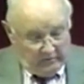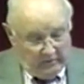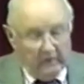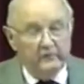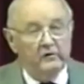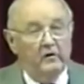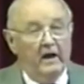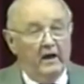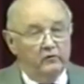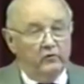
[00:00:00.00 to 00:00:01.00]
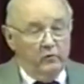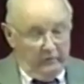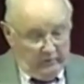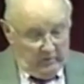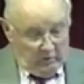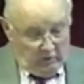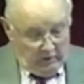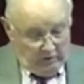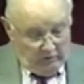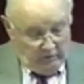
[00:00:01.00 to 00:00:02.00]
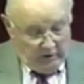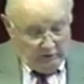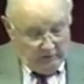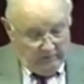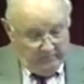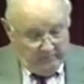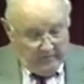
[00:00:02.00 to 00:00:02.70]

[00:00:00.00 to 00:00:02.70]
says altruism in organ donation